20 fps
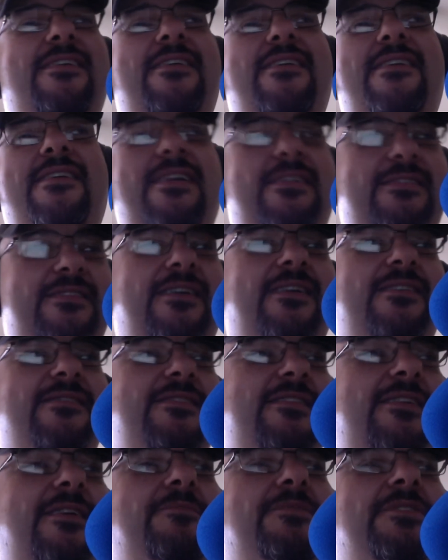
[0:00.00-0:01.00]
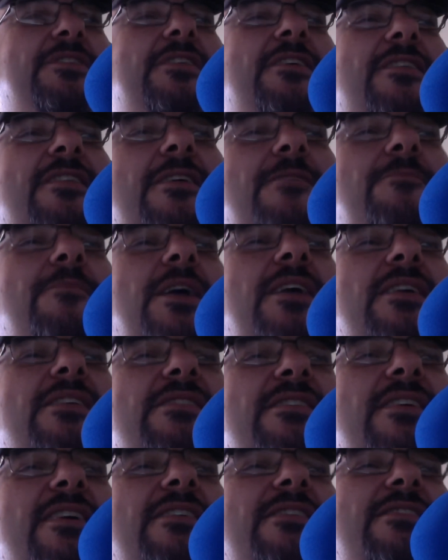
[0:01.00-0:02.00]
It does. It absolutely makes
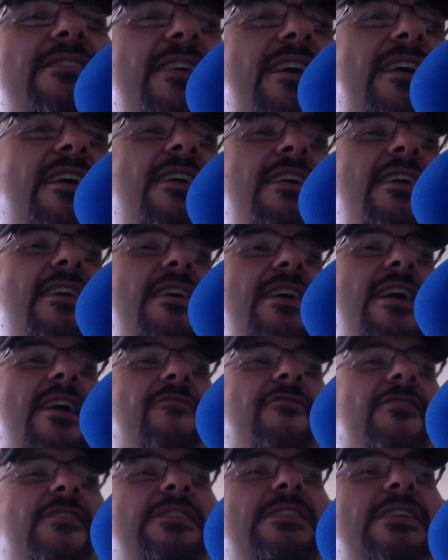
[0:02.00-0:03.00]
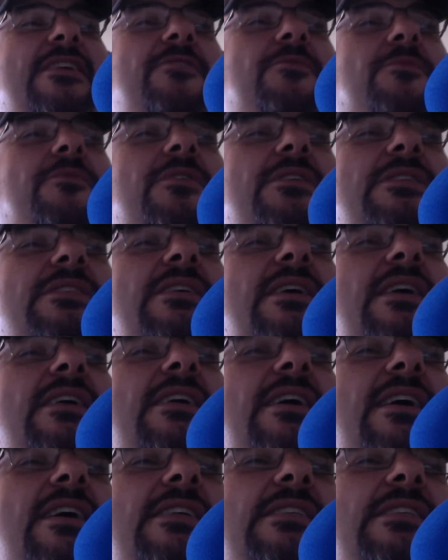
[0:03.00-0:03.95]
sense. Now, everyone's going to want a